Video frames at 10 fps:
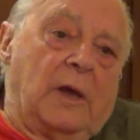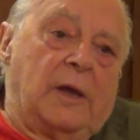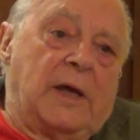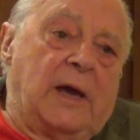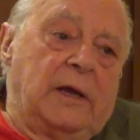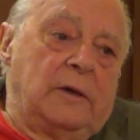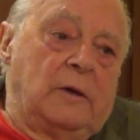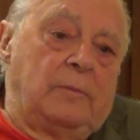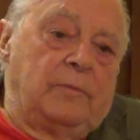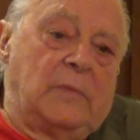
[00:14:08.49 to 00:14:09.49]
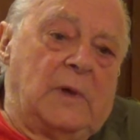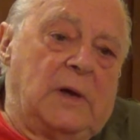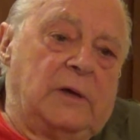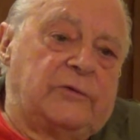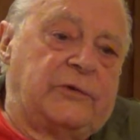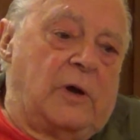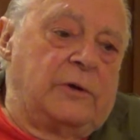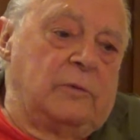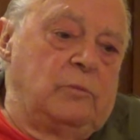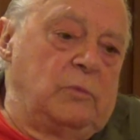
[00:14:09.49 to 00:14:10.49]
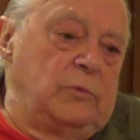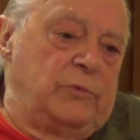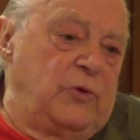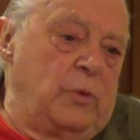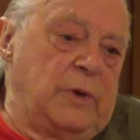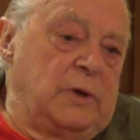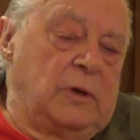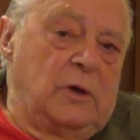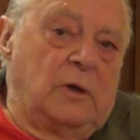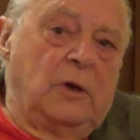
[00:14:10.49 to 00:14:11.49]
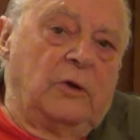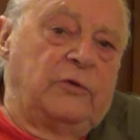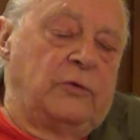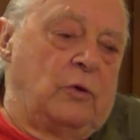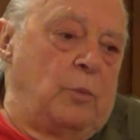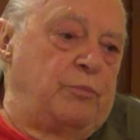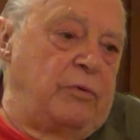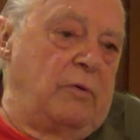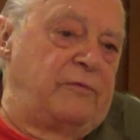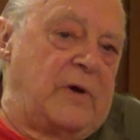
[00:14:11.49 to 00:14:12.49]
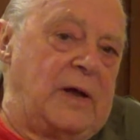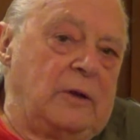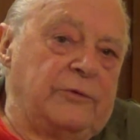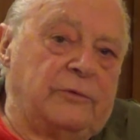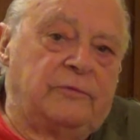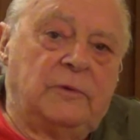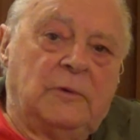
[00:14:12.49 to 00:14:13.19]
And I started doing short profiles of,